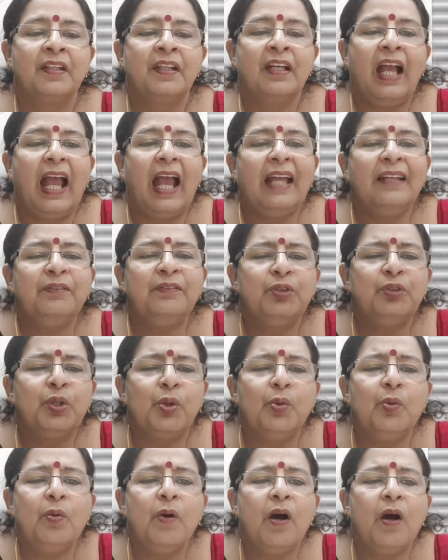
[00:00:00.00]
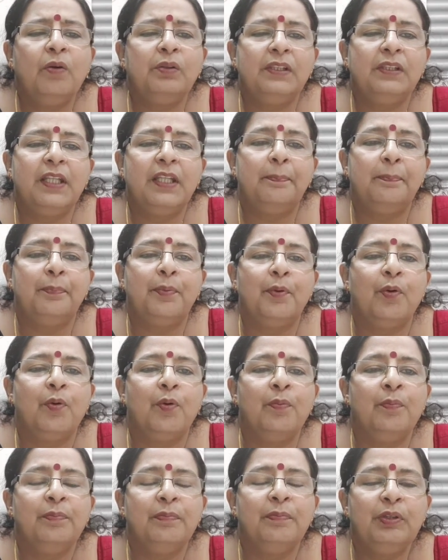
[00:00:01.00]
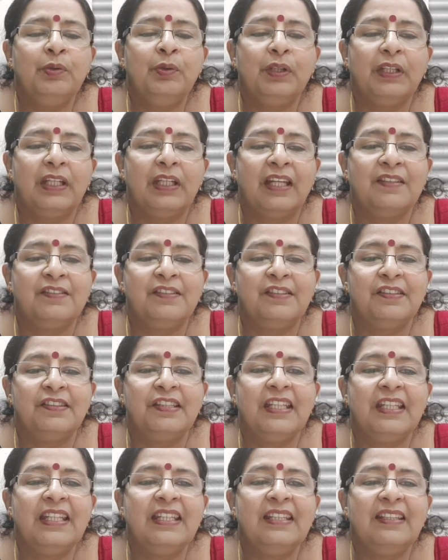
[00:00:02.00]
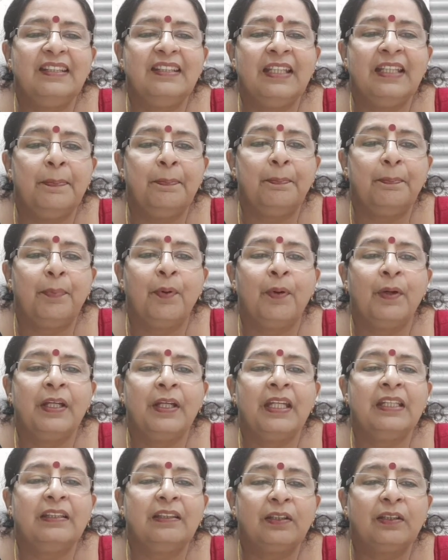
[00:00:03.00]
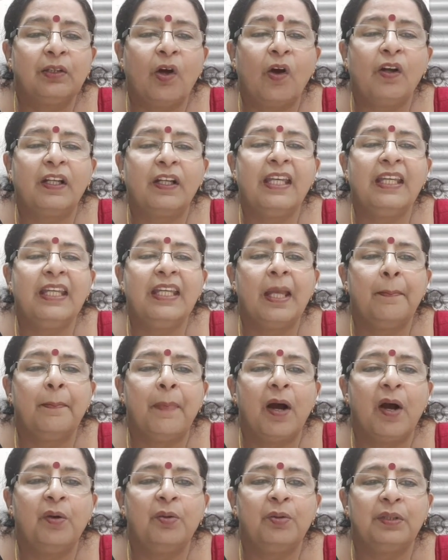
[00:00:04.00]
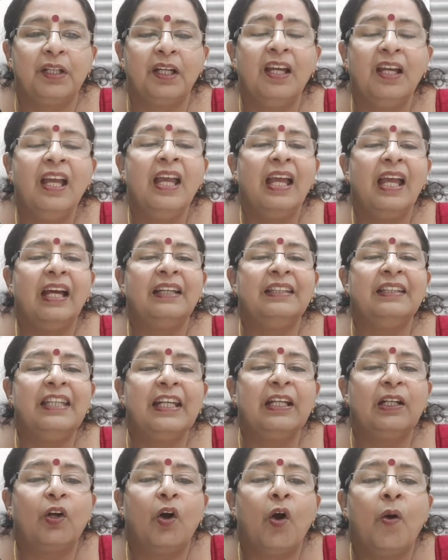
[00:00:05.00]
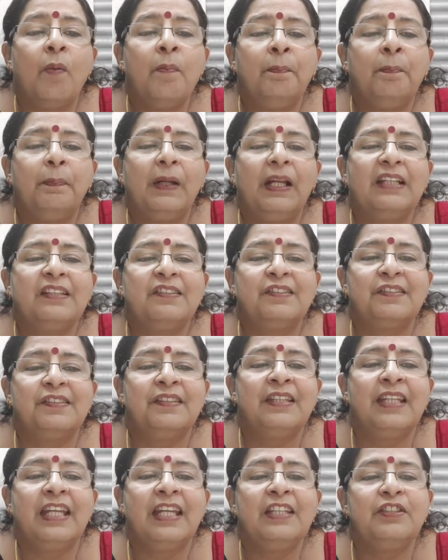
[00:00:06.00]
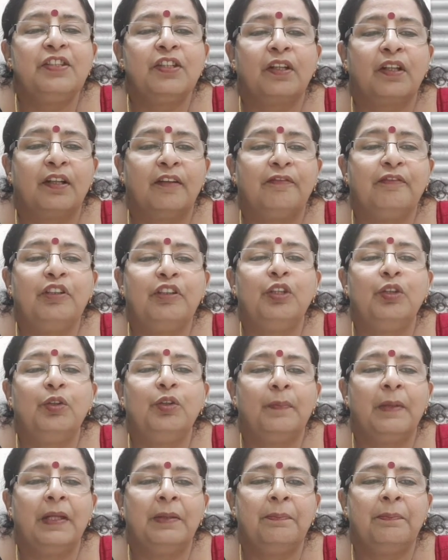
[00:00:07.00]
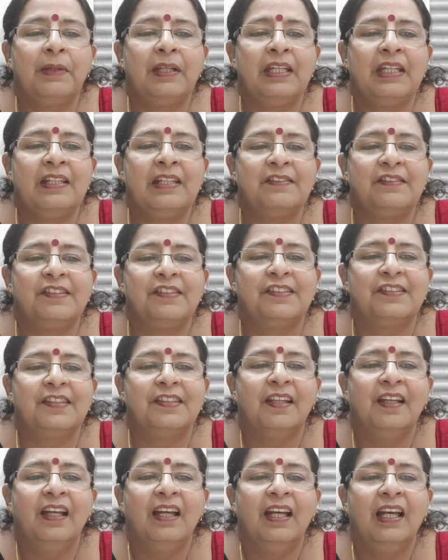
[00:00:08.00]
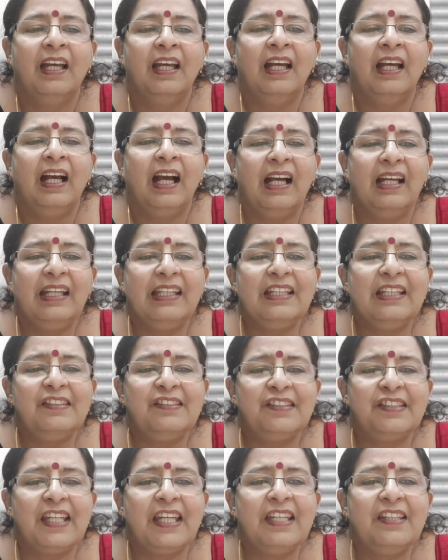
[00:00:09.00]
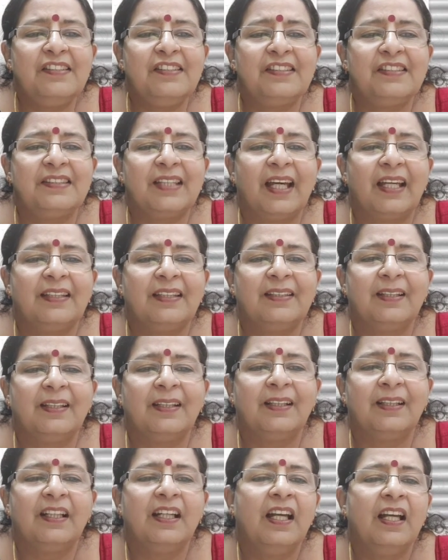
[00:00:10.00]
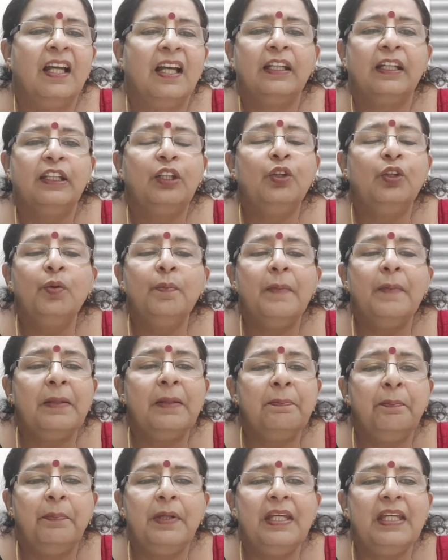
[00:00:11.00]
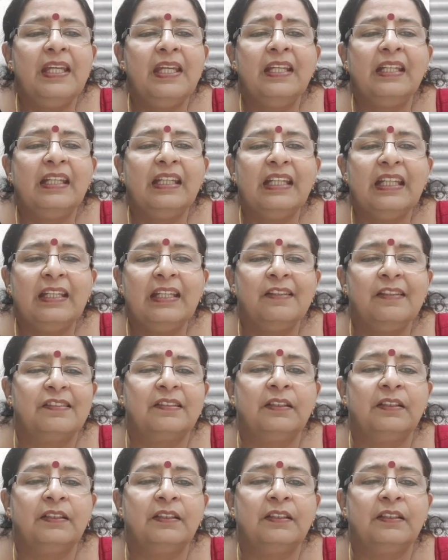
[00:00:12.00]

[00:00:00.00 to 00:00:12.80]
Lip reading: And throughout the poem, you can see the poet talking about the complex nature of human beings. He says that human being is